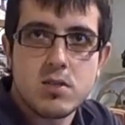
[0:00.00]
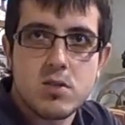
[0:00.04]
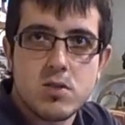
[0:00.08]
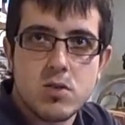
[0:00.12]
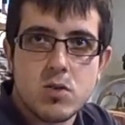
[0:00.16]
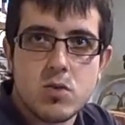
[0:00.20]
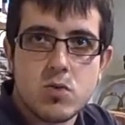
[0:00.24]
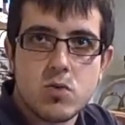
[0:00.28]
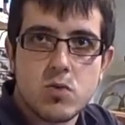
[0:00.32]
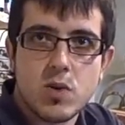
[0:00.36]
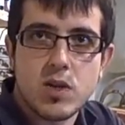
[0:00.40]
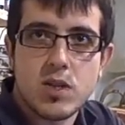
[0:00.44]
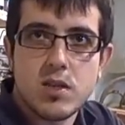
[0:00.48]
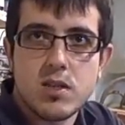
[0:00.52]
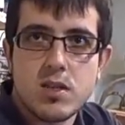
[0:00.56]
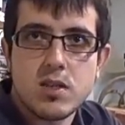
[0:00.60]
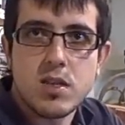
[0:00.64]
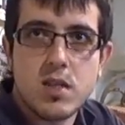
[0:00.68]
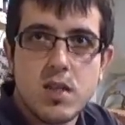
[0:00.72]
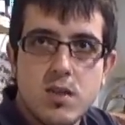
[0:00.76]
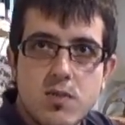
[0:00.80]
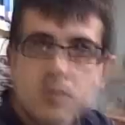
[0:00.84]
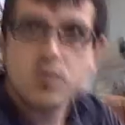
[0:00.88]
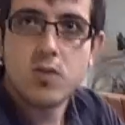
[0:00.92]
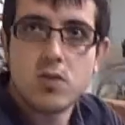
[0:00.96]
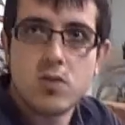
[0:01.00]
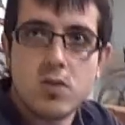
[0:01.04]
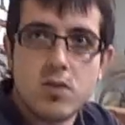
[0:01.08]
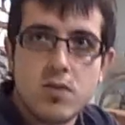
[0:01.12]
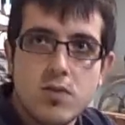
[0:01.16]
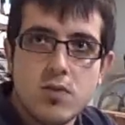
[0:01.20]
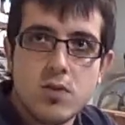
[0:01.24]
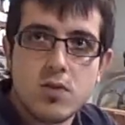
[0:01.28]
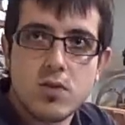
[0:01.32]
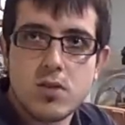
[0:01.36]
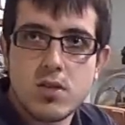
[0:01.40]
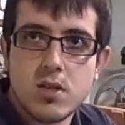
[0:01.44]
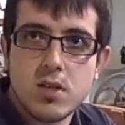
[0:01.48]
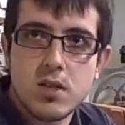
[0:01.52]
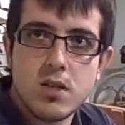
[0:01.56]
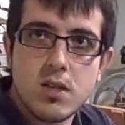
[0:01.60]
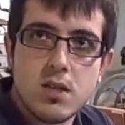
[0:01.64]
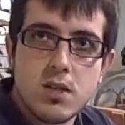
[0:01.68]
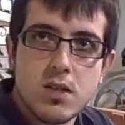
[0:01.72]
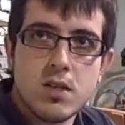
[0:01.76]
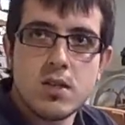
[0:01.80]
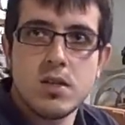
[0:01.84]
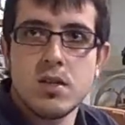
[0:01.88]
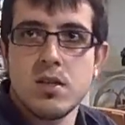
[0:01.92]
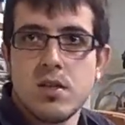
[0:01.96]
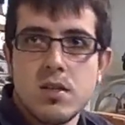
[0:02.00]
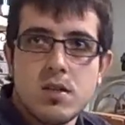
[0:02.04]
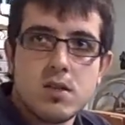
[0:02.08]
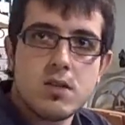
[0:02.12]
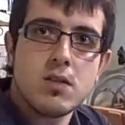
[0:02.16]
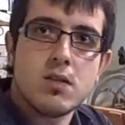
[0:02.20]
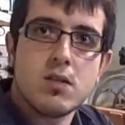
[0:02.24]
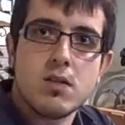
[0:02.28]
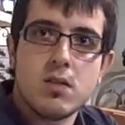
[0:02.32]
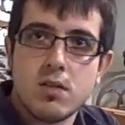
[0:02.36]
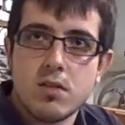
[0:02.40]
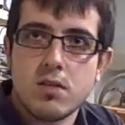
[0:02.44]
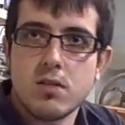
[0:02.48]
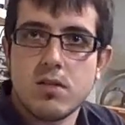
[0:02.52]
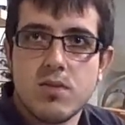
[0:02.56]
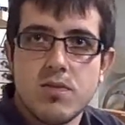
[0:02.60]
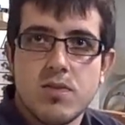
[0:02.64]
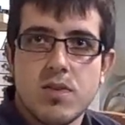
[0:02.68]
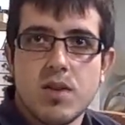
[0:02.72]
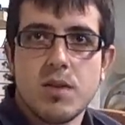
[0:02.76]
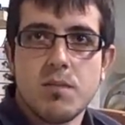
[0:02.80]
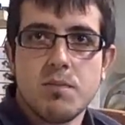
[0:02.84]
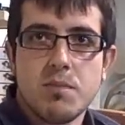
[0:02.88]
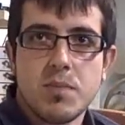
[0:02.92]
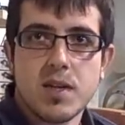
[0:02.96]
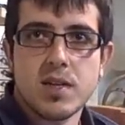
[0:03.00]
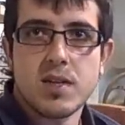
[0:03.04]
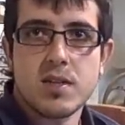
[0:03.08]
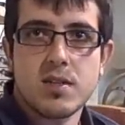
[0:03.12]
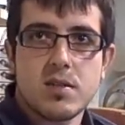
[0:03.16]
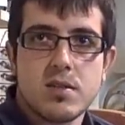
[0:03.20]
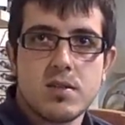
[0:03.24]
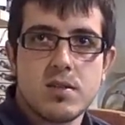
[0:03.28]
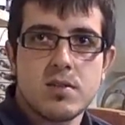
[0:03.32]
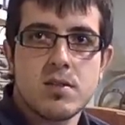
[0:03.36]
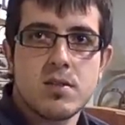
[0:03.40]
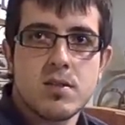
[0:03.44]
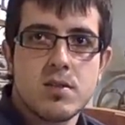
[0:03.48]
So twenty, forty, fourteen, uh, different parts.